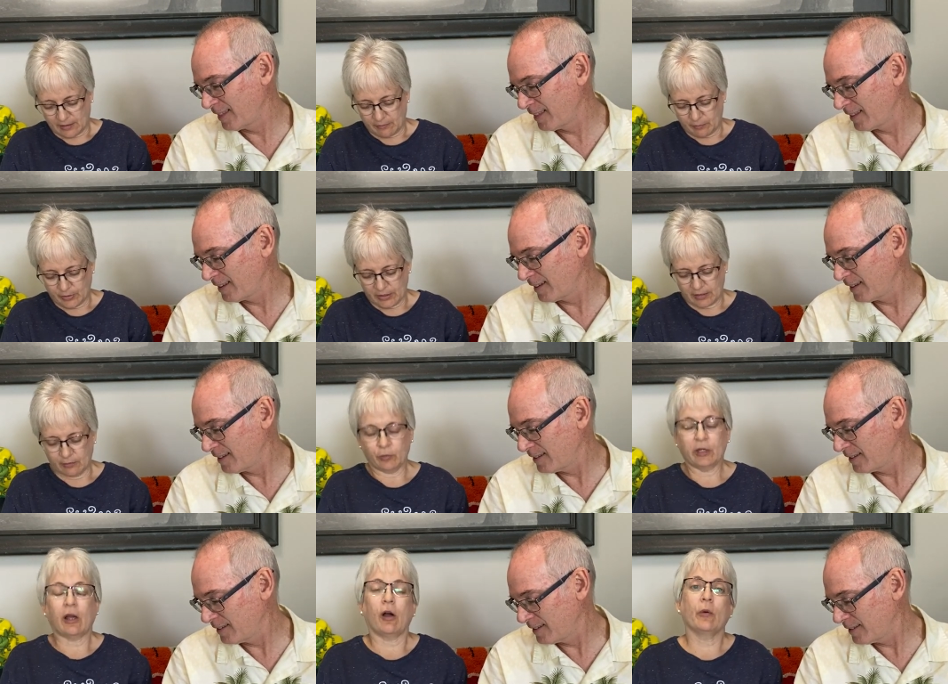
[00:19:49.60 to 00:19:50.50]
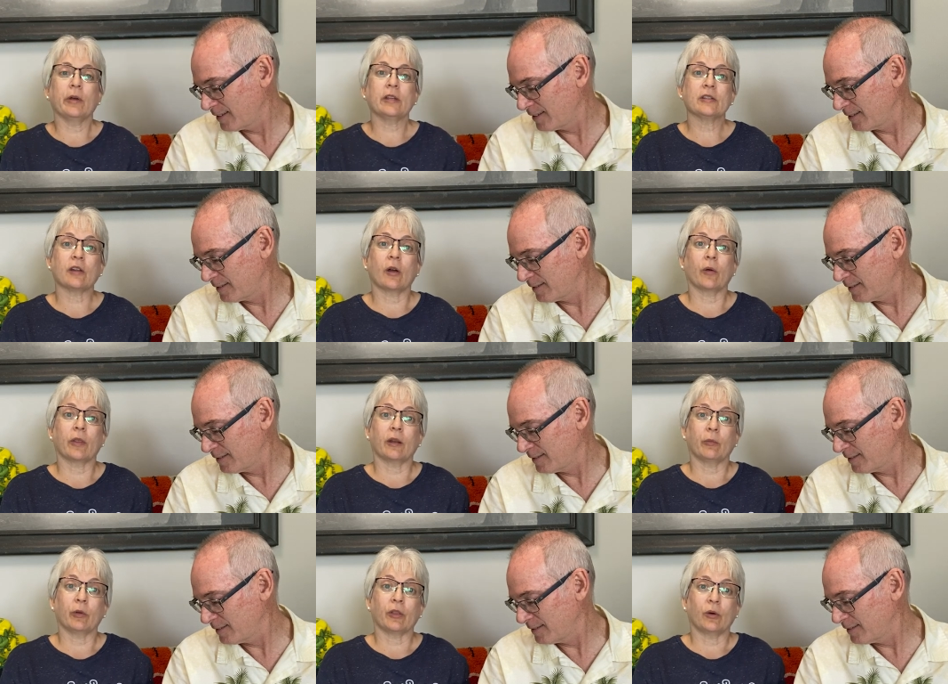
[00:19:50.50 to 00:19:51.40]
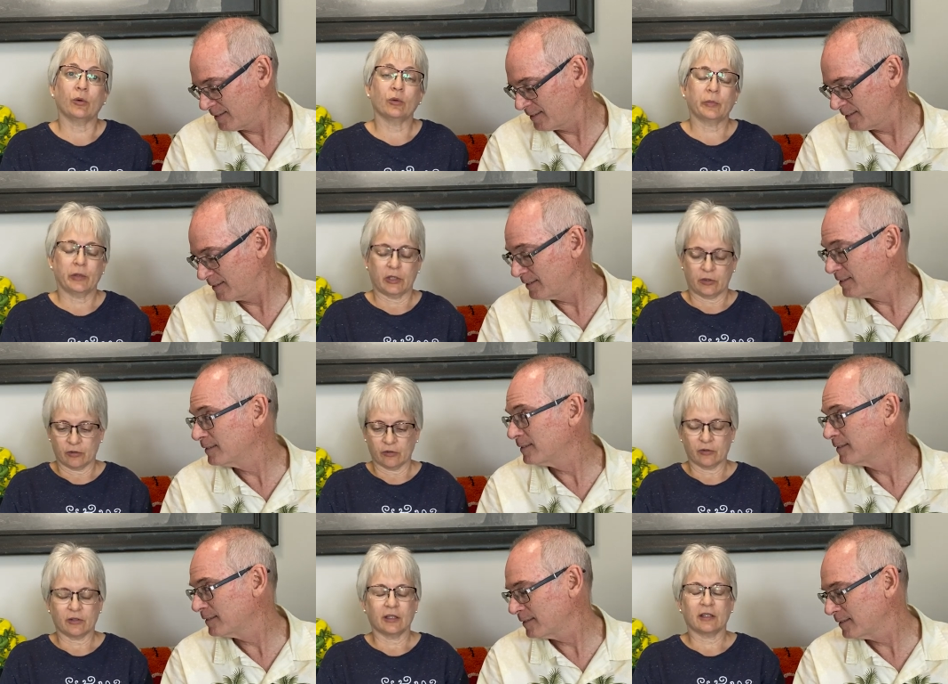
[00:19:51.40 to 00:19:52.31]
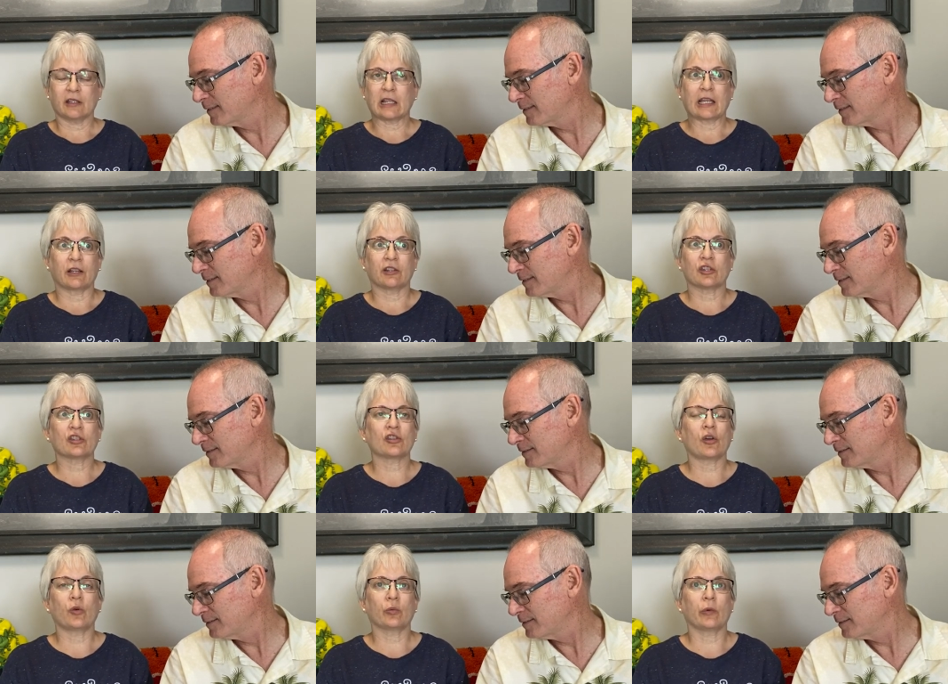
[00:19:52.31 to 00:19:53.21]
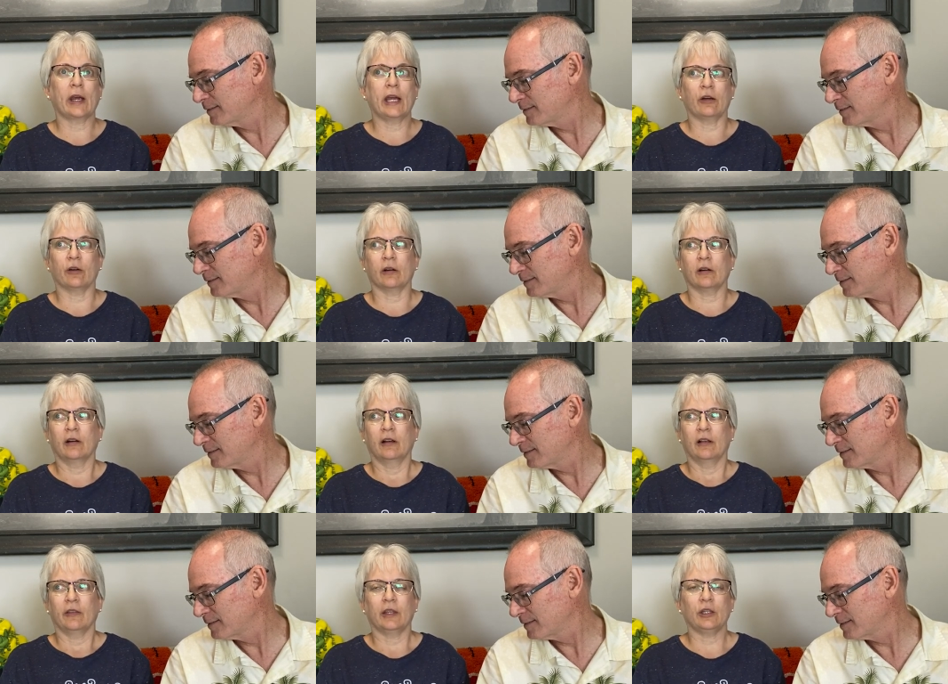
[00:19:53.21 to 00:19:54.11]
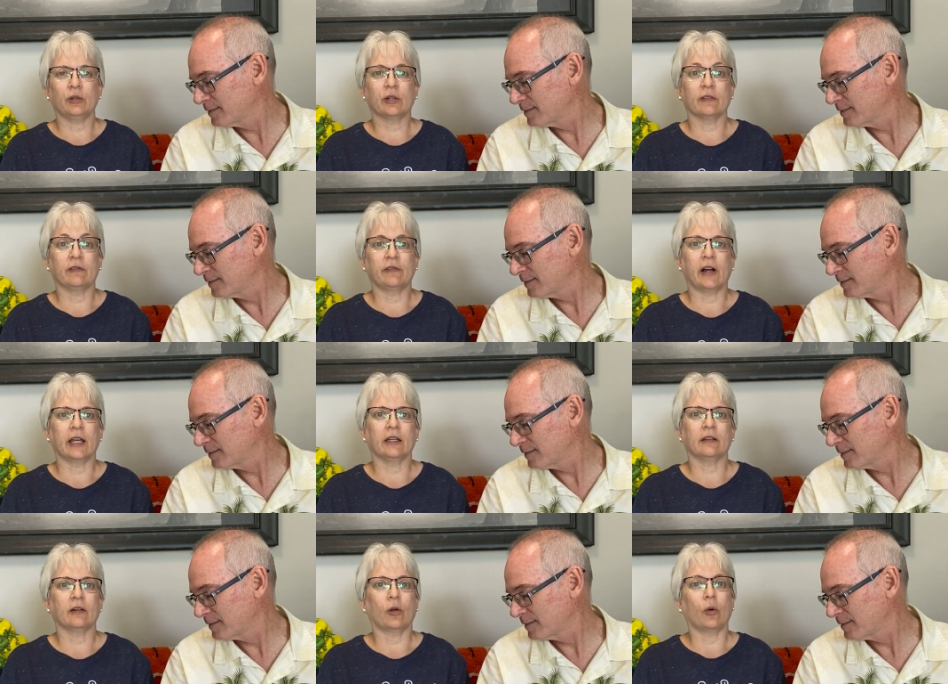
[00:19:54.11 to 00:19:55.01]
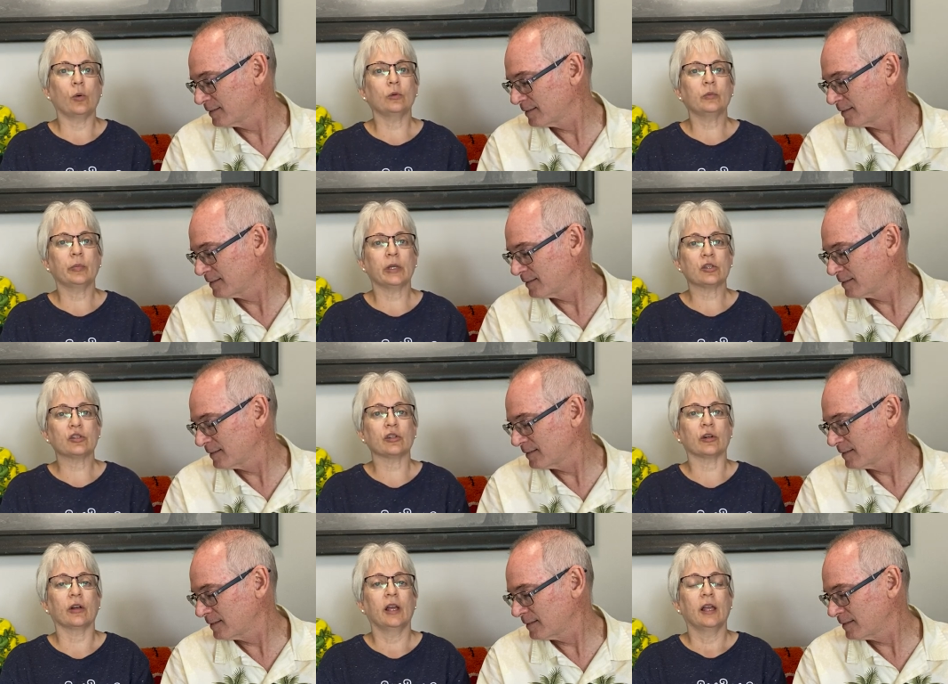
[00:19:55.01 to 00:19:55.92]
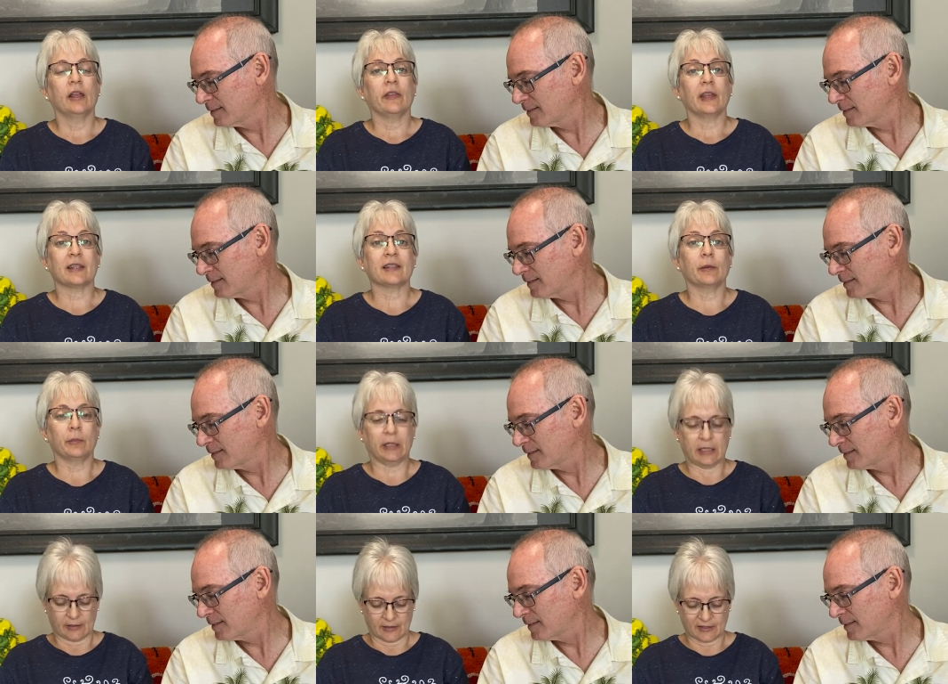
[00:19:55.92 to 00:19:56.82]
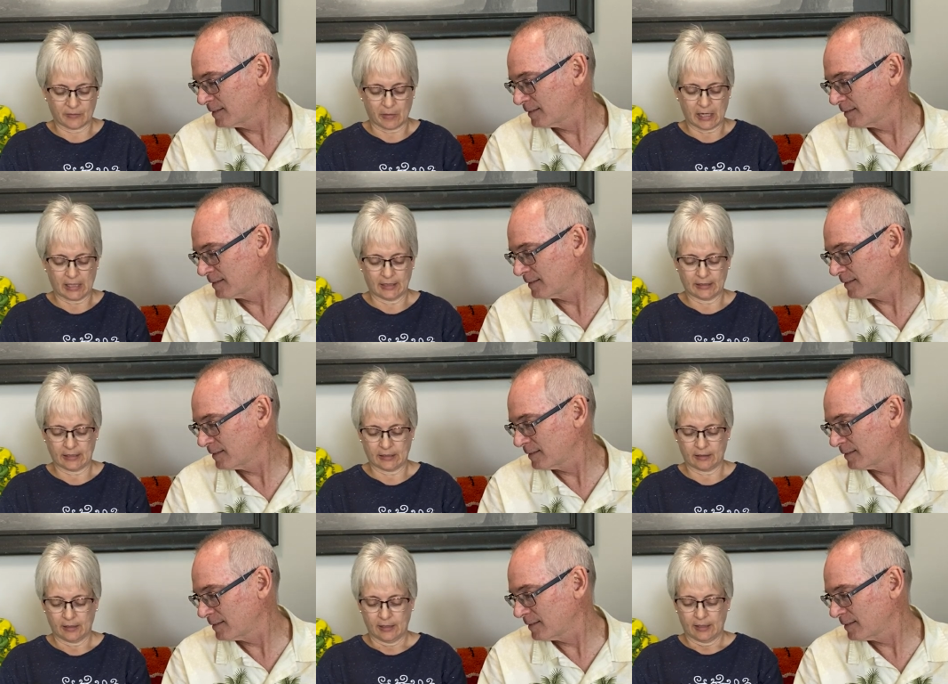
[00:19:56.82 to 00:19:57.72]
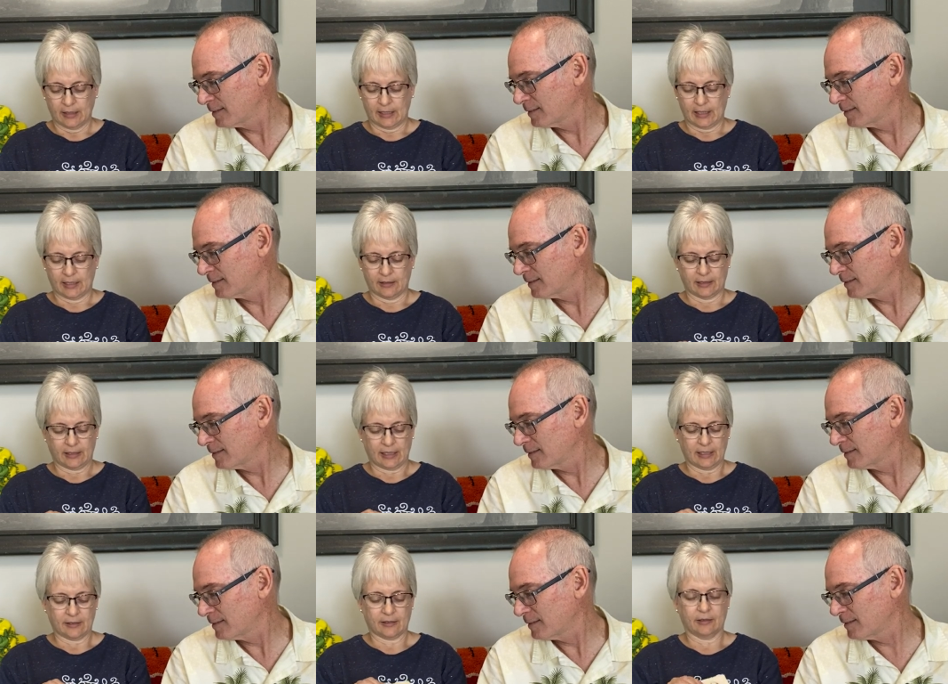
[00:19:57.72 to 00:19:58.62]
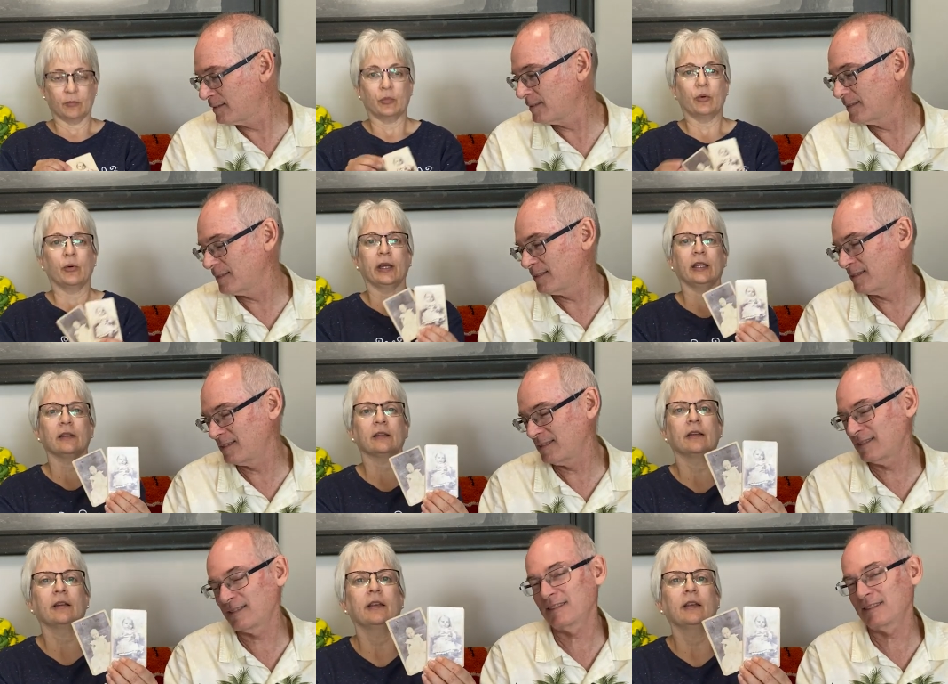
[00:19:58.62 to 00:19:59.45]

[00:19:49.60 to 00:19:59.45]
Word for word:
Speaker 1: and but we always know that with old pictures it's like so rare that you can find an old picture that somebody is smiling. And case in point,